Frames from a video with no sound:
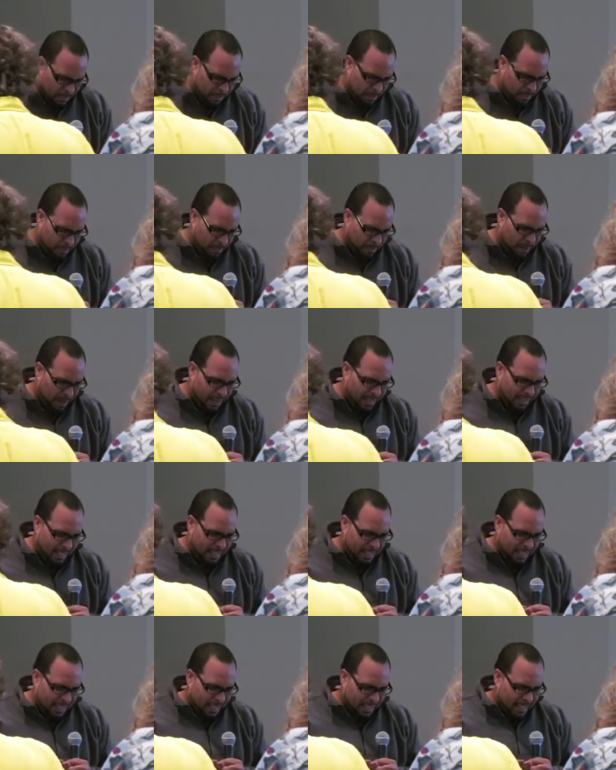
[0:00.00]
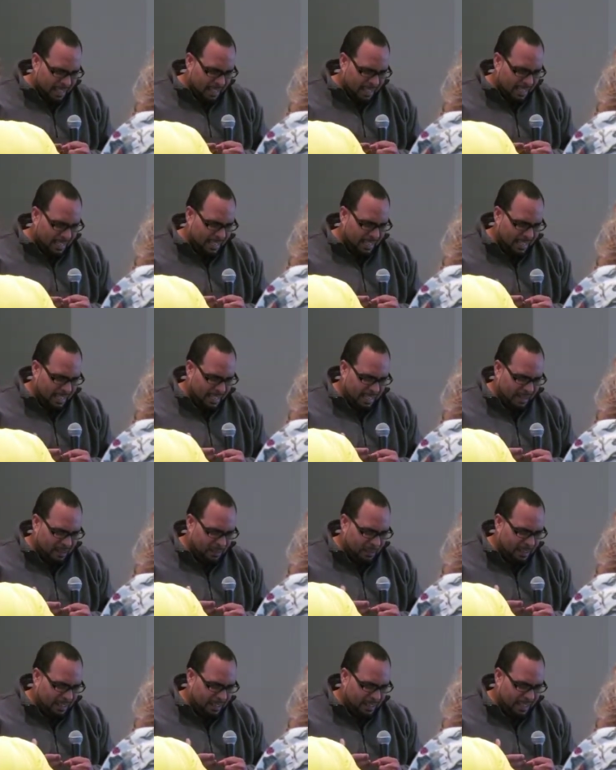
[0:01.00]
We pray that, that
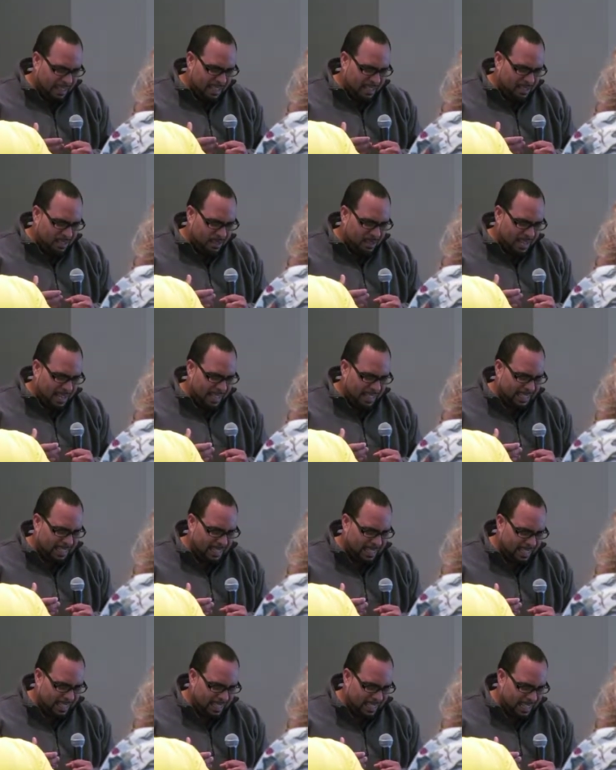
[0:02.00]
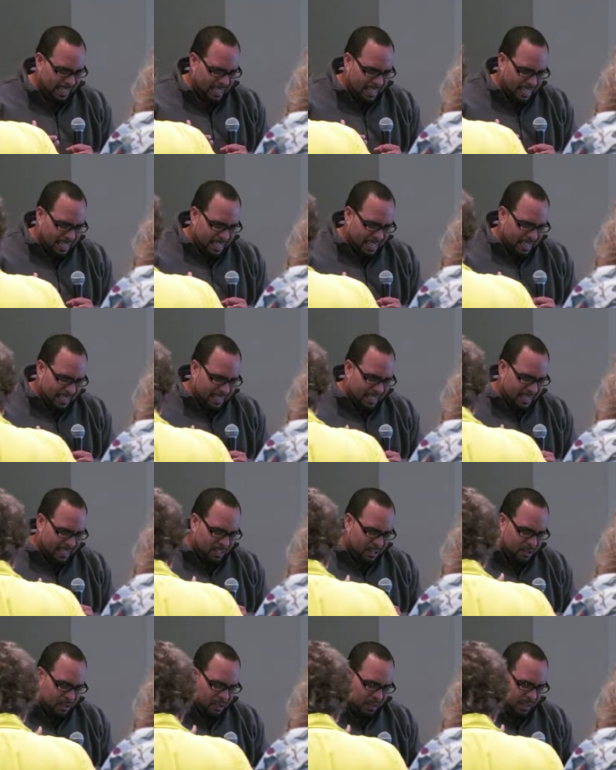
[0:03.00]
we thank you, God, that, that,
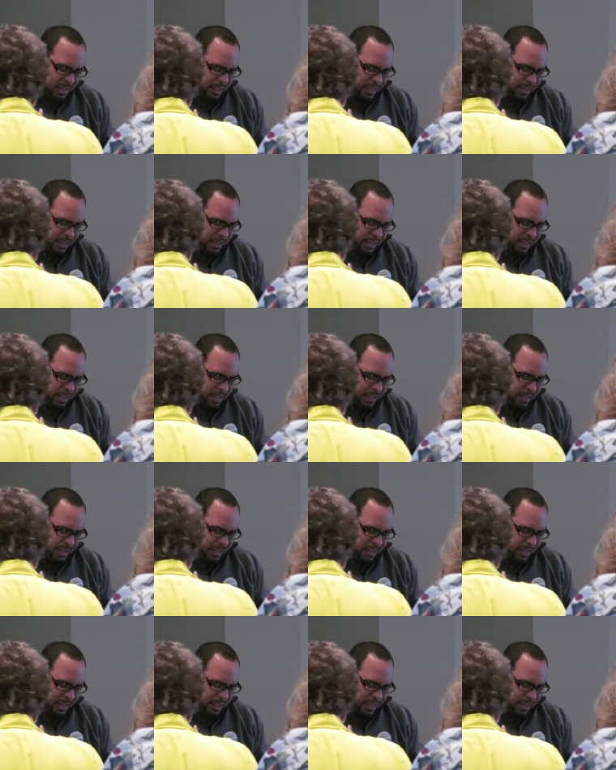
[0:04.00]
that you